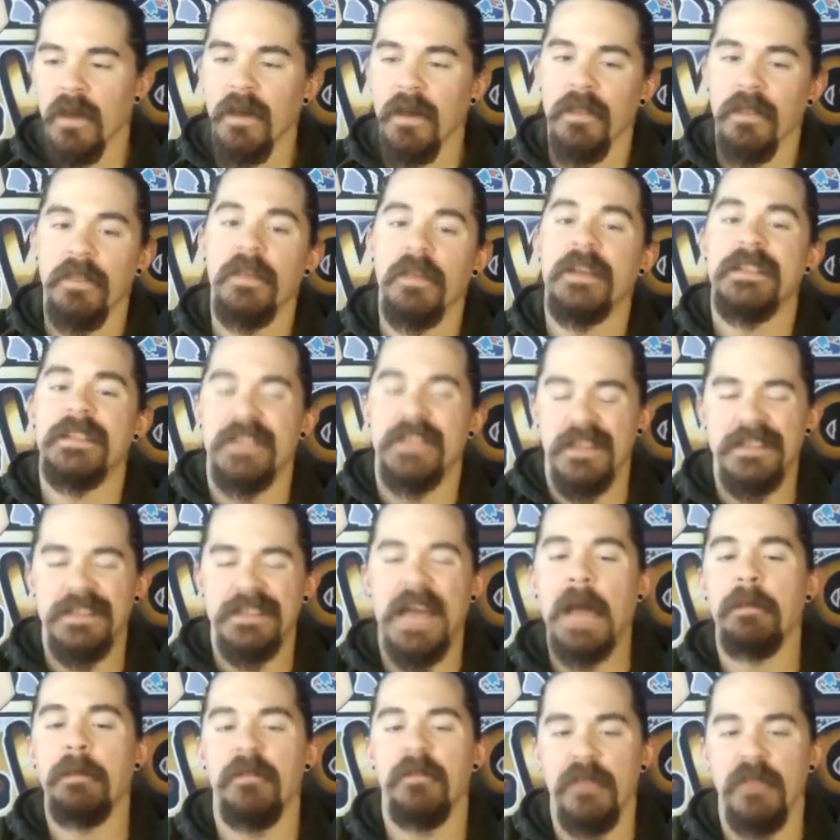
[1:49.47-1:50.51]
the, the
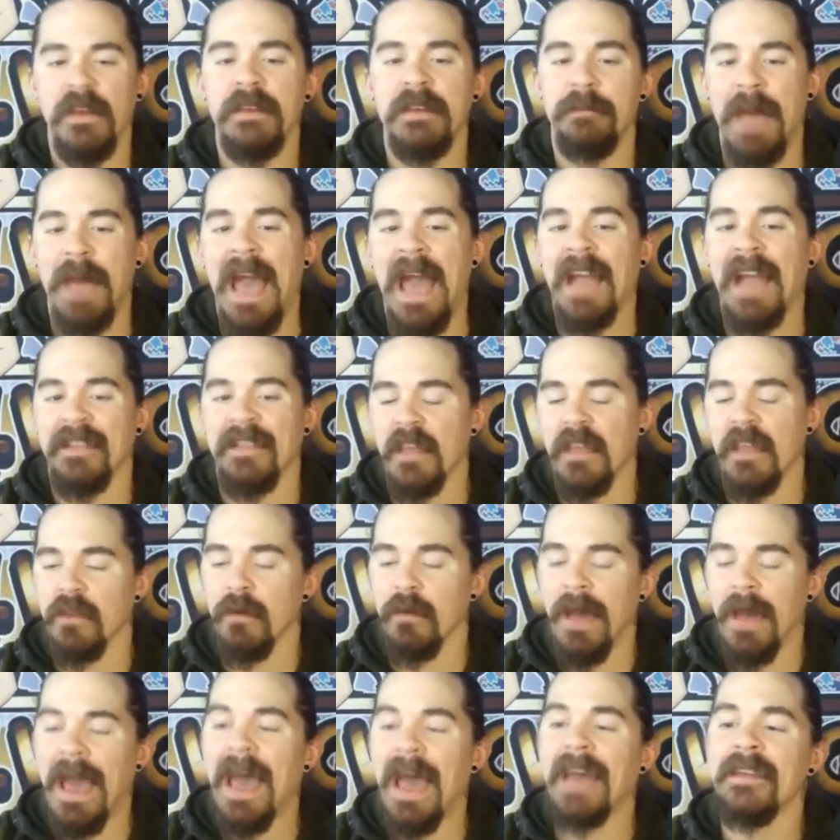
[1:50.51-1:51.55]
type of impact that you
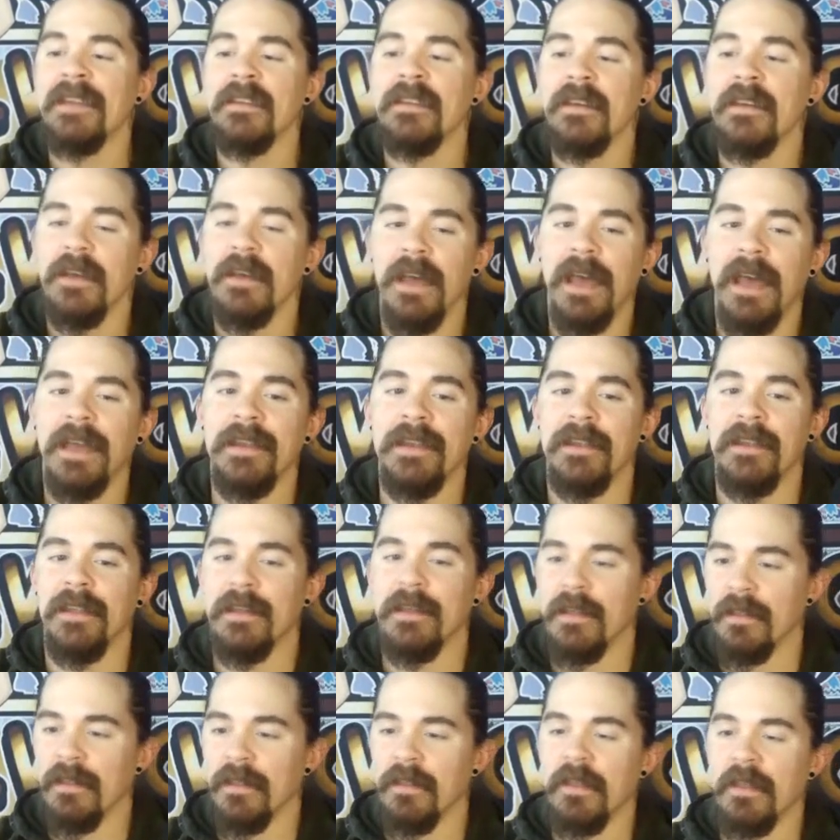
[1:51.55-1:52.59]
had and
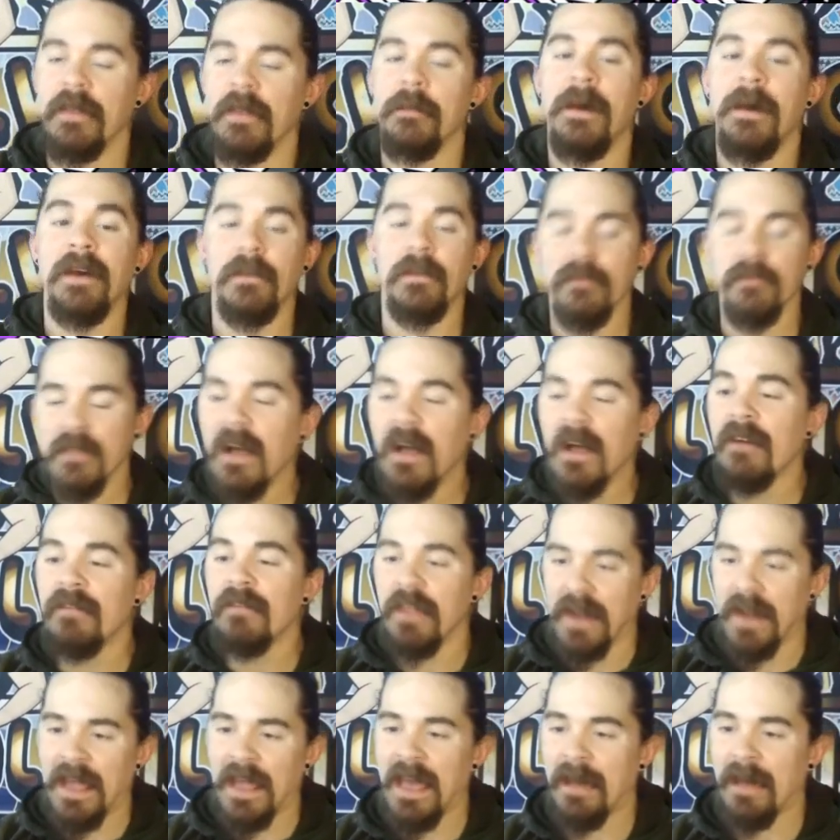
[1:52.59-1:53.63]
the amount of love
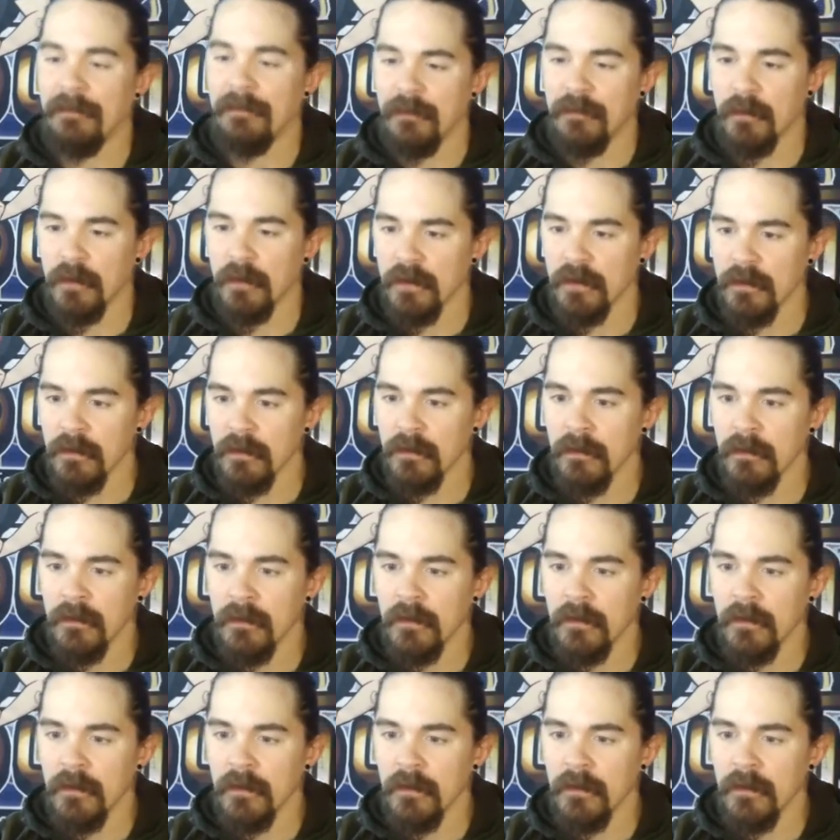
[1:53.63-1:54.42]
that I have for you.